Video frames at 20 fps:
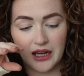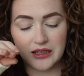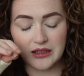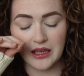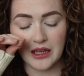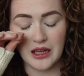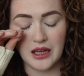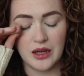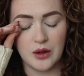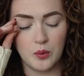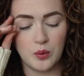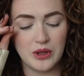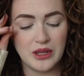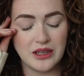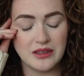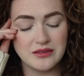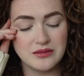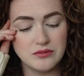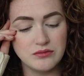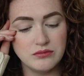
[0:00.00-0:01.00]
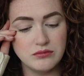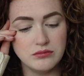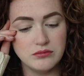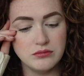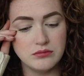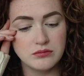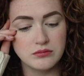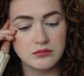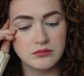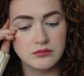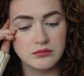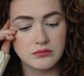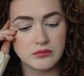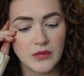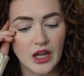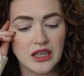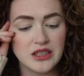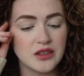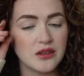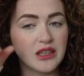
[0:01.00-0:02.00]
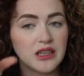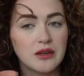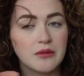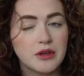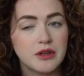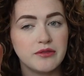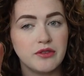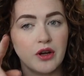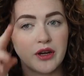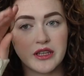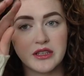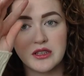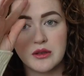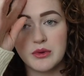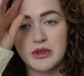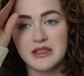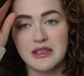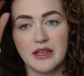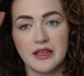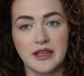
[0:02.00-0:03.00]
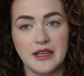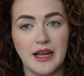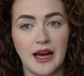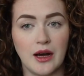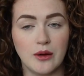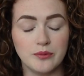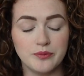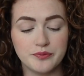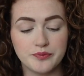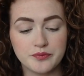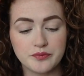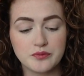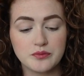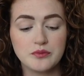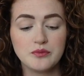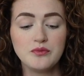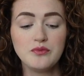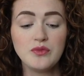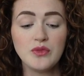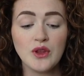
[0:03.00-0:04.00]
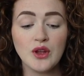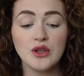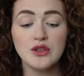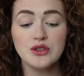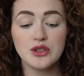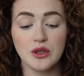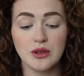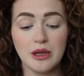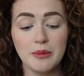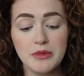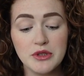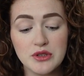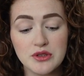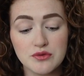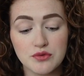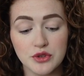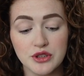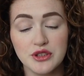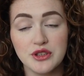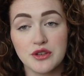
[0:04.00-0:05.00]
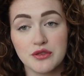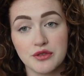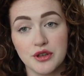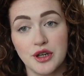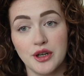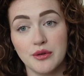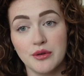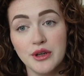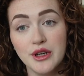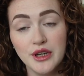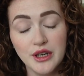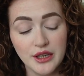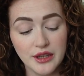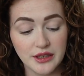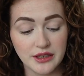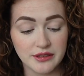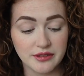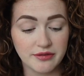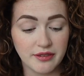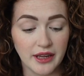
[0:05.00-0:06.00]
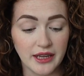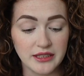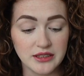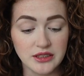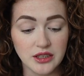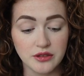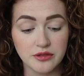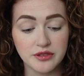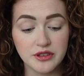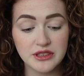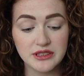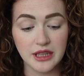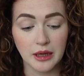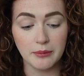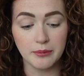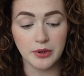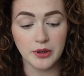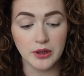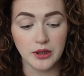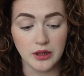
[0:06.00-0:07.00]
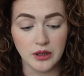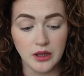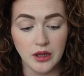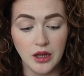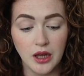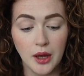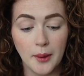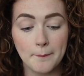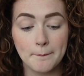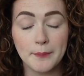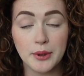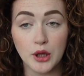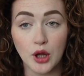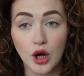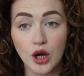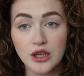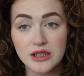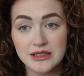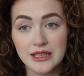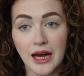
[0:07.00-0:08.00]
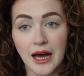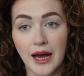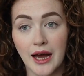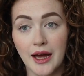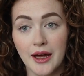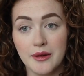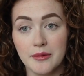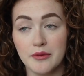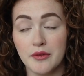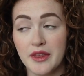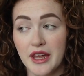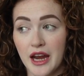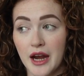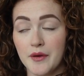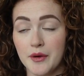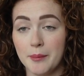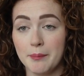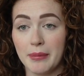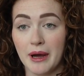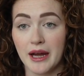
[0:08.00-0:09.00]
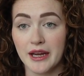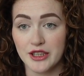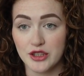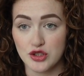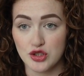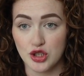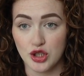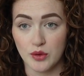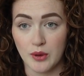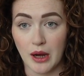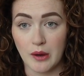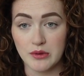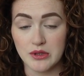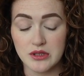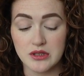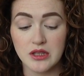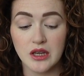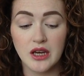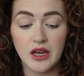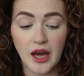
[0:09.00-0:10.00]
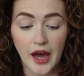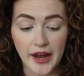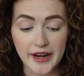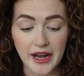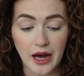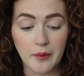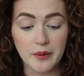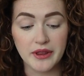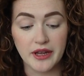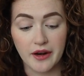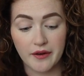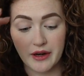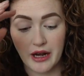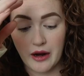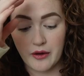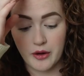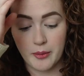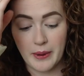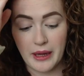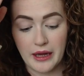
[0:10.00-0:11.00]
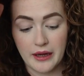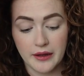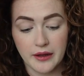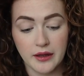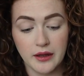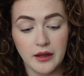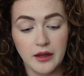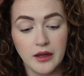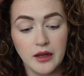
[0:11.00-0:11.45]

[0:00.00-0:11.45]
I don't think I'm gonna vlog it, so I'm gonna tell you now. So let me just run you through this flight. So for example, block time there and back is 2 hours, an hour there, an hour back.